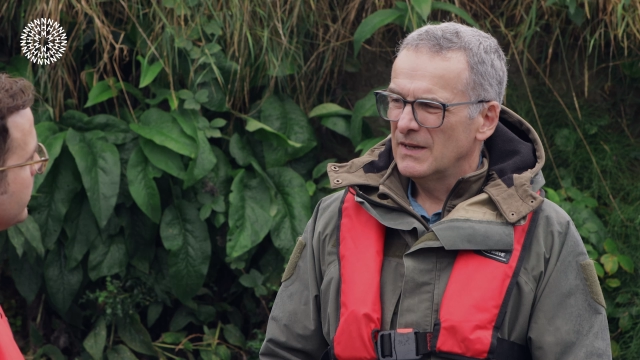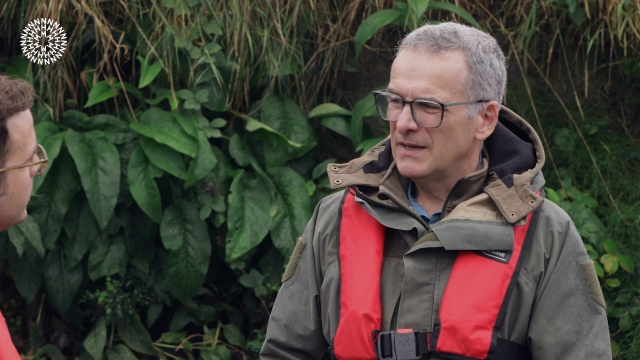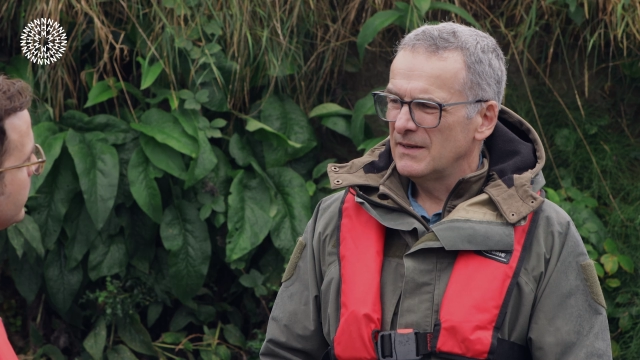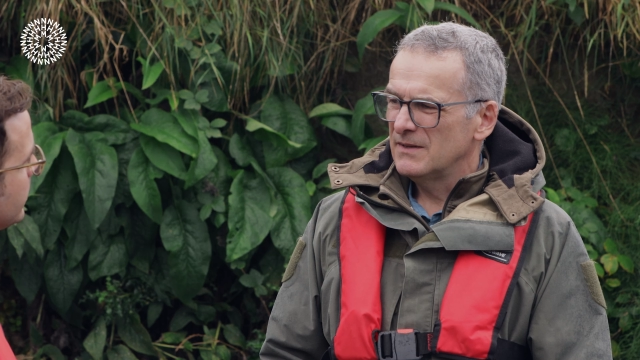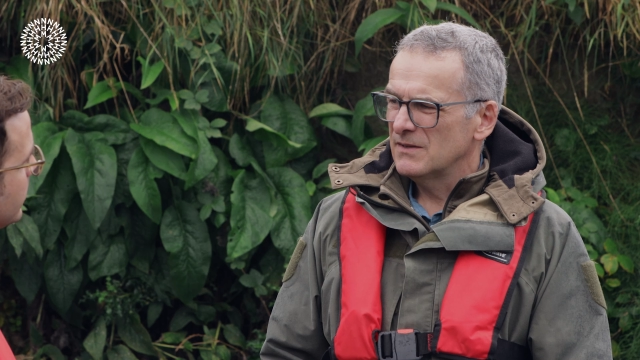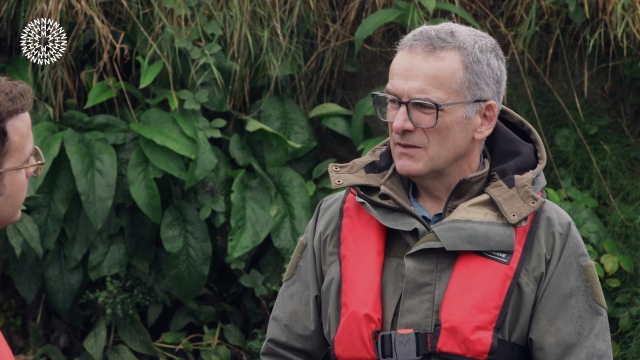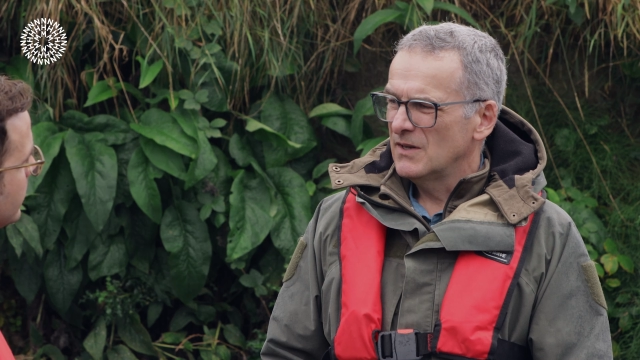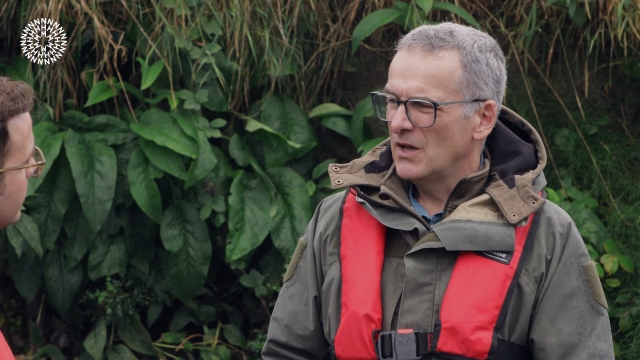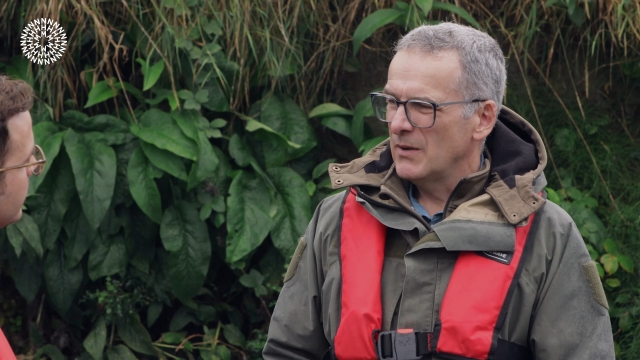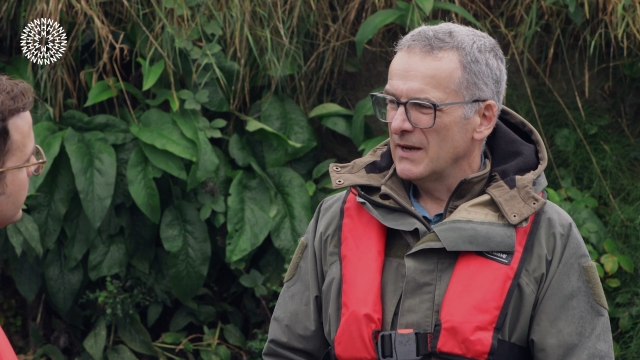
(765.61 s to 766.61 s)
And
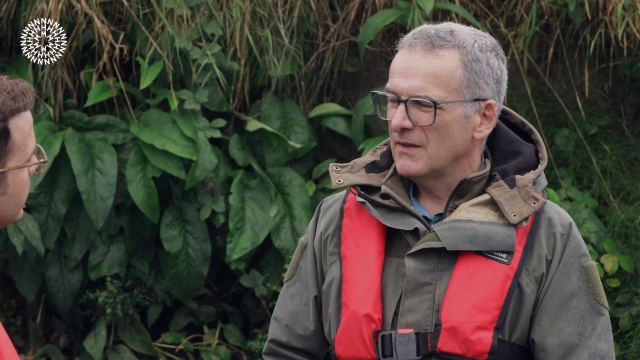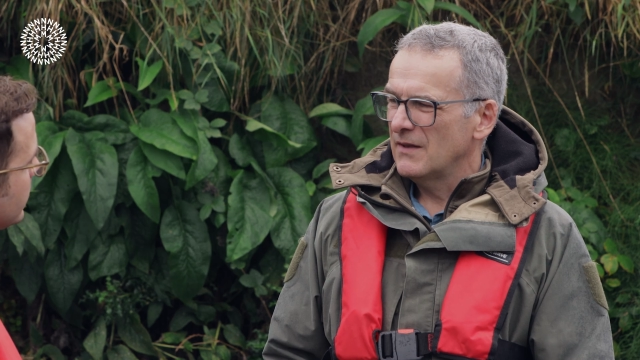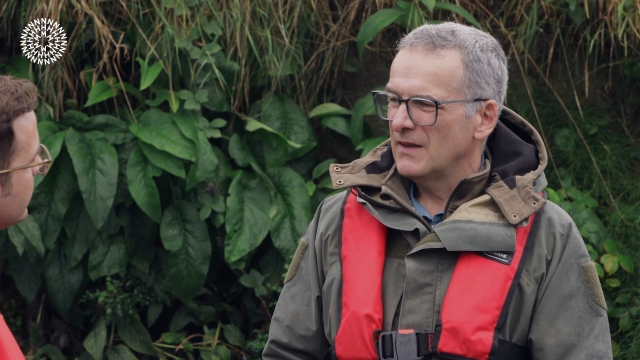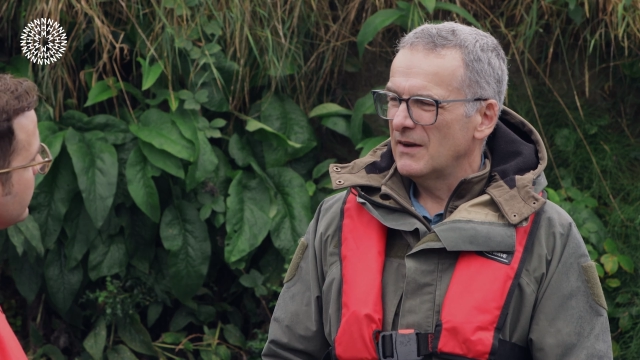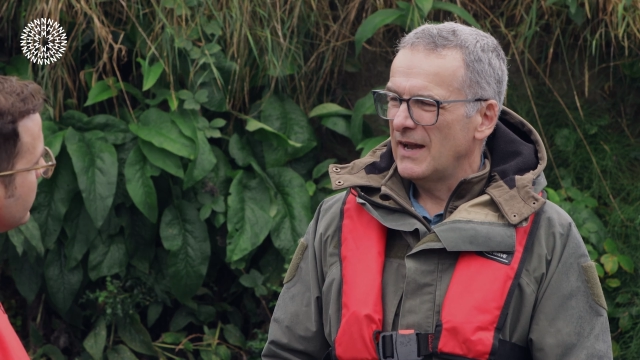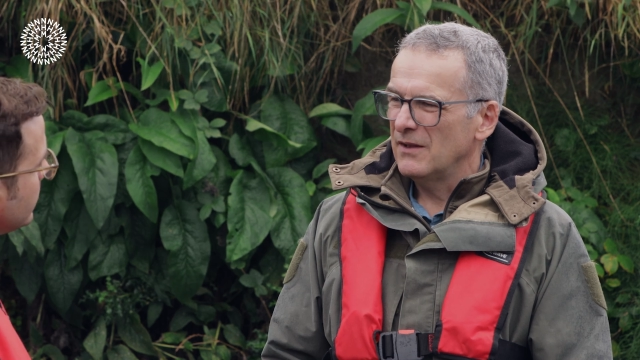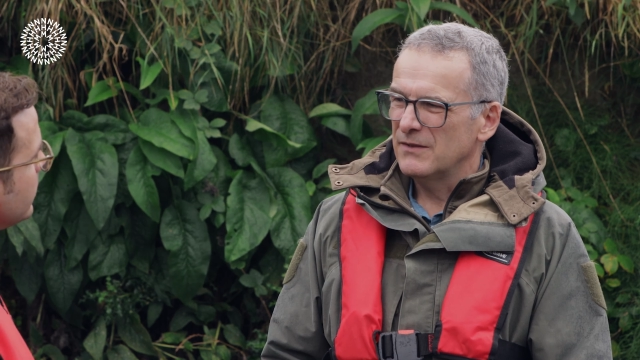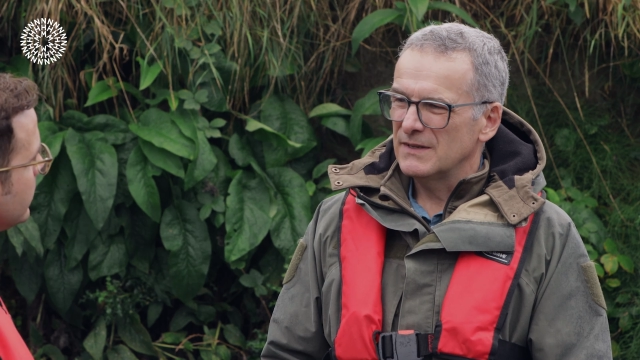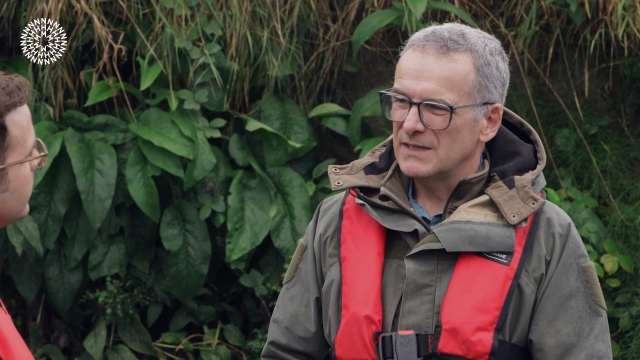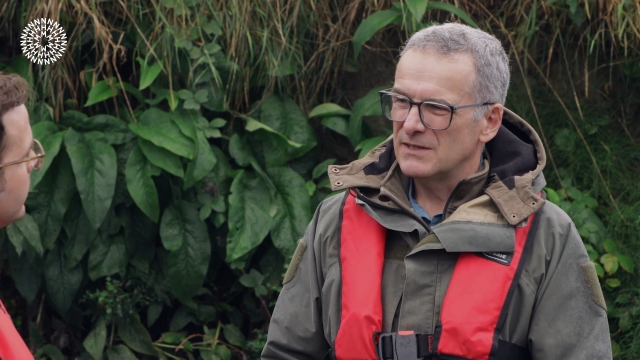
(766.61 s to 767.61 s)
knowing that they're
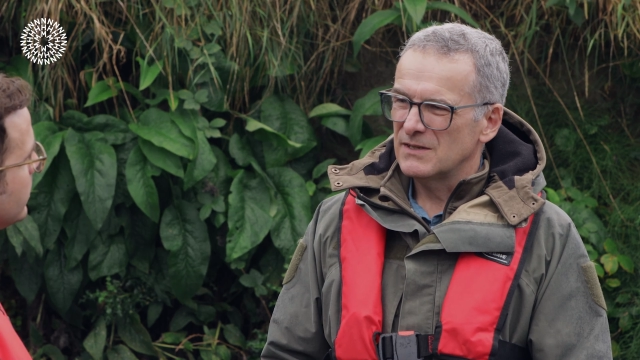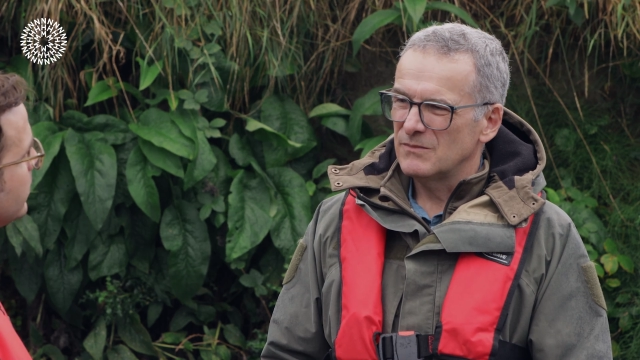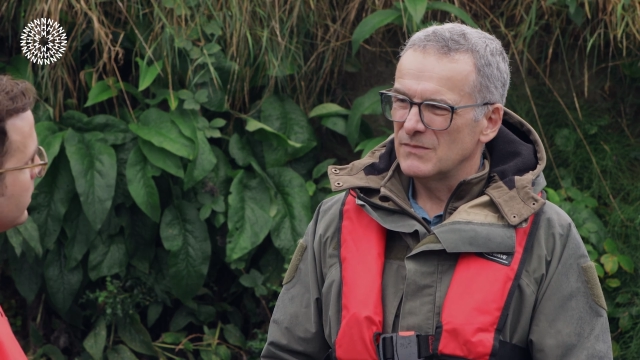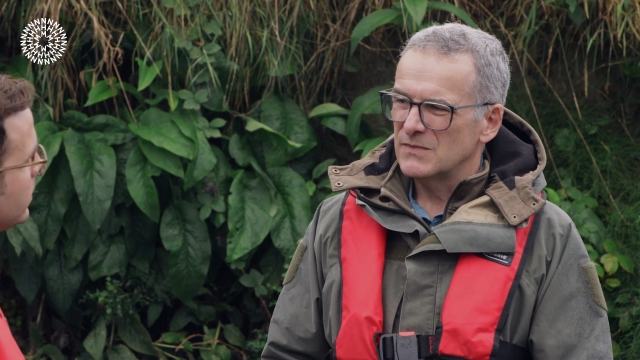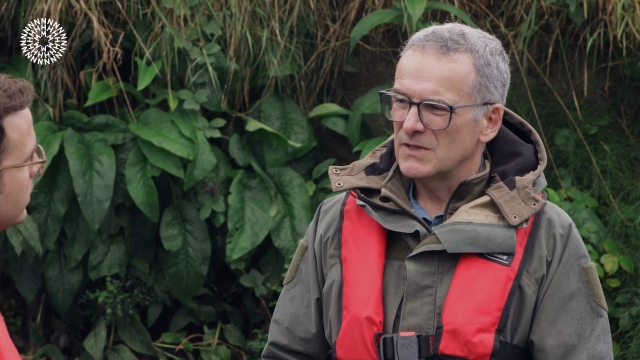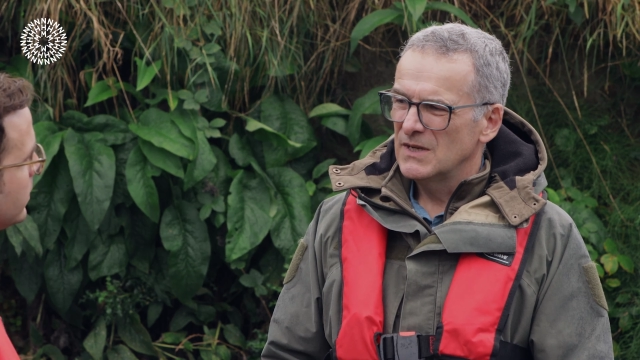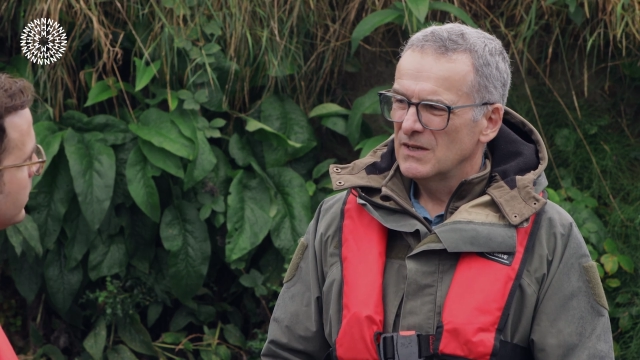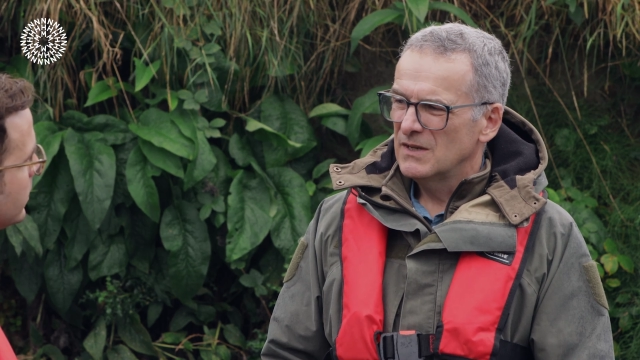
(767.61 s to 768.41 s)
healthy systems,